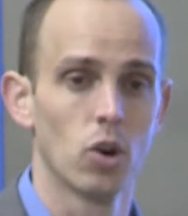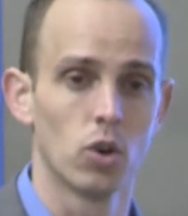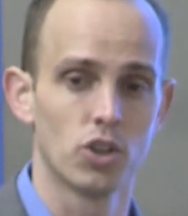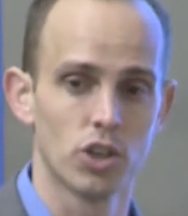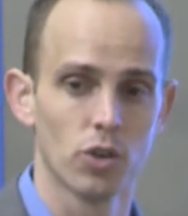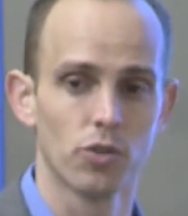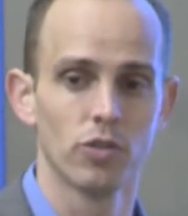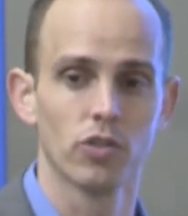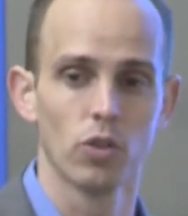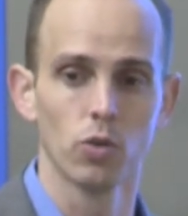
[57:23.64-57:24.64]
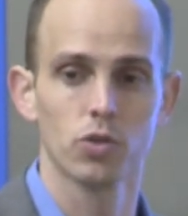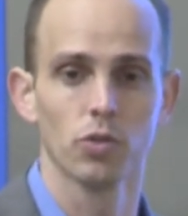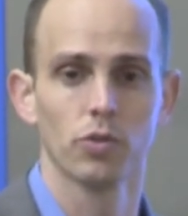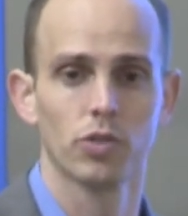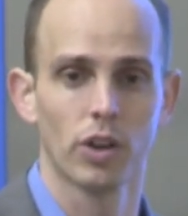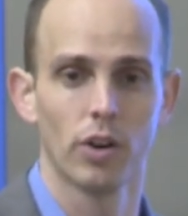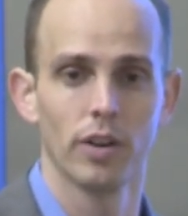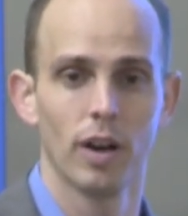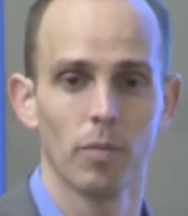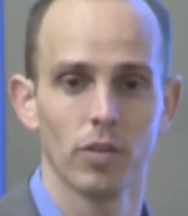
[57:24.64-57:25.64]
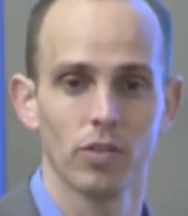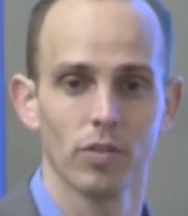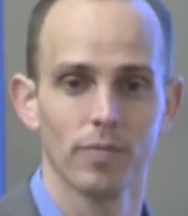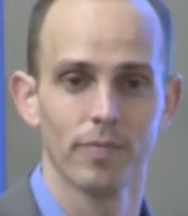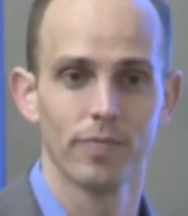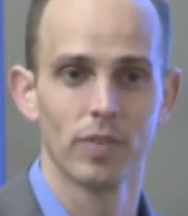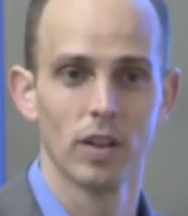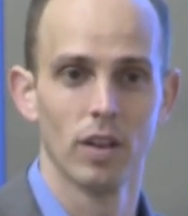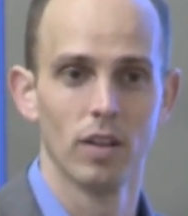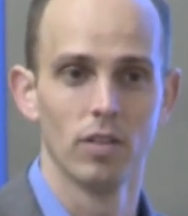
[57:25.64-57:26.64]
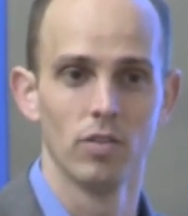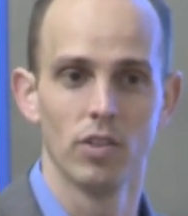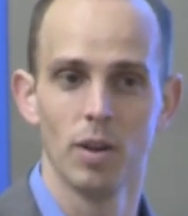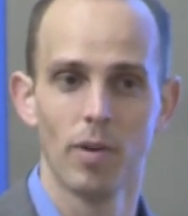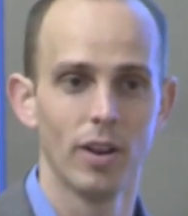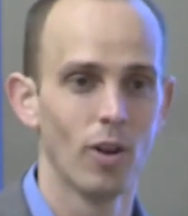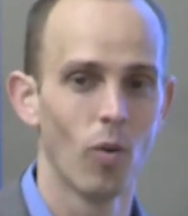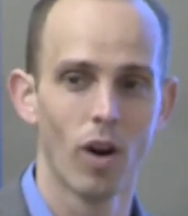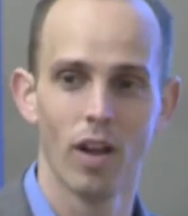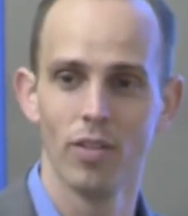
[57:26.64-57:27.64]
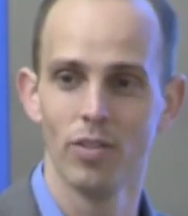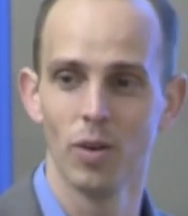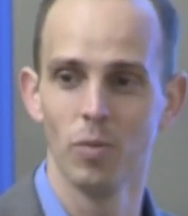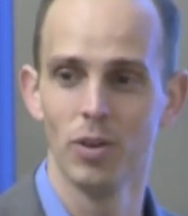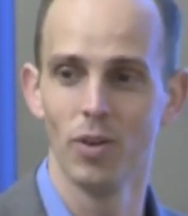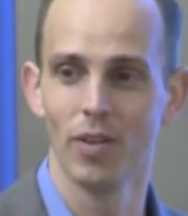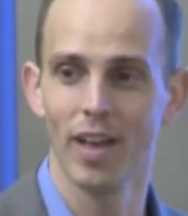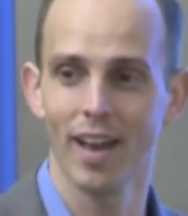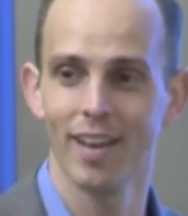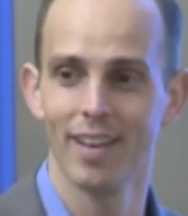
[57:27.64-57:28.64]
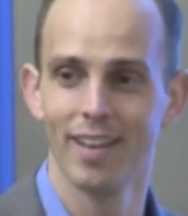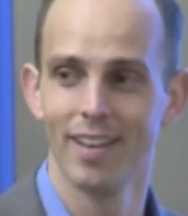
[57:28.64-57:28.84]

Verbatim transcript: or children's social security numbers. Does anybody know why they would be doing that?